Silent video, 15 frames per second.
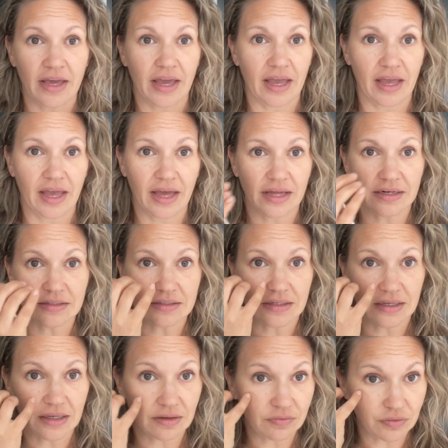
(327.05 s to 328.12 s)
and
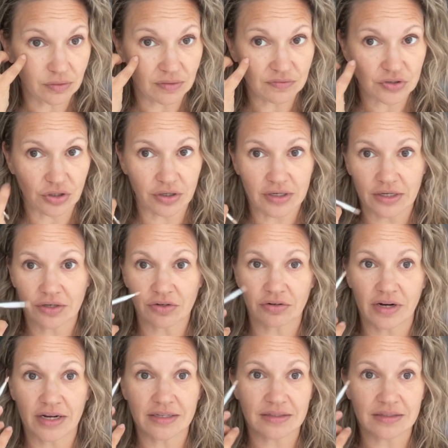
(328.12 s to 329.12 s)
if you have dark under eyes,